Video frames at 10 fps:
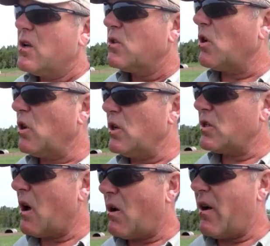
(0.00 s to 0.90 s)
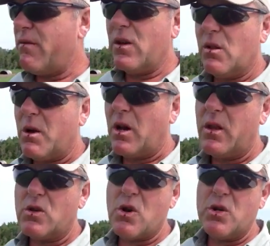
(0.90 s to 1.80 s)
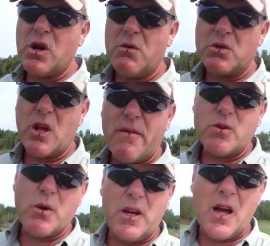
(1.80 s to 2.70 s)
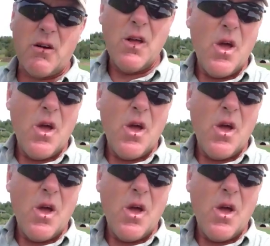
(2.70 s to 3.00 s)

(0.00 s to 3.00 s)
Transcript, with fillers: Certainly is how I feel about it. The Attorney General's office right now.